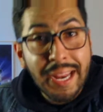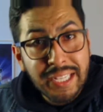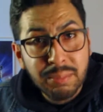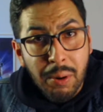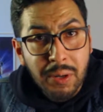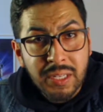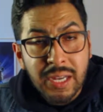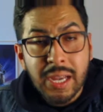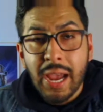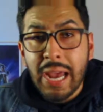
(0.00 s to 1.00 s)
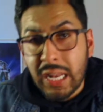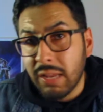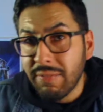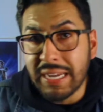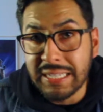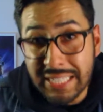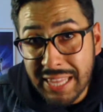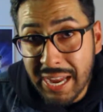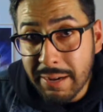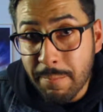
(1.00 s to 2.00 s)
his part, and I love that he did
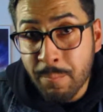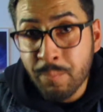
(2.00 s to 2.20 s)
that.